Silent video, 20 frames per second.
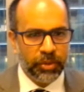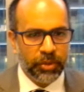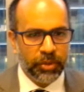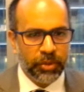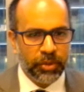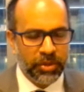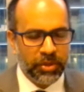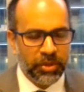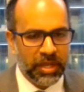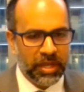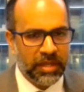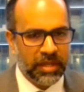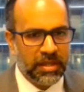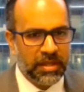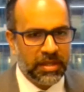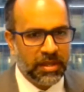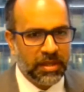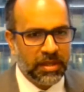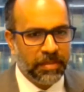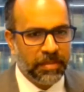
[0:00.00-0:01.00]

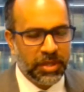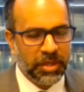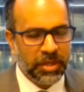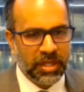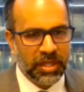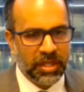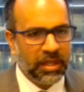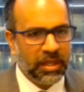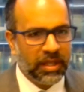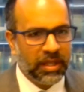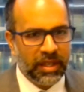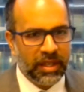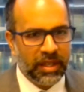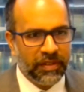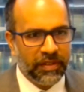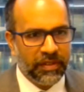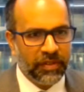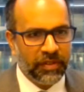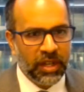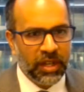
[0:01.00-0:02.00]
process, particularly
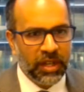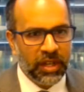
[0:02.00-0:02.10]
if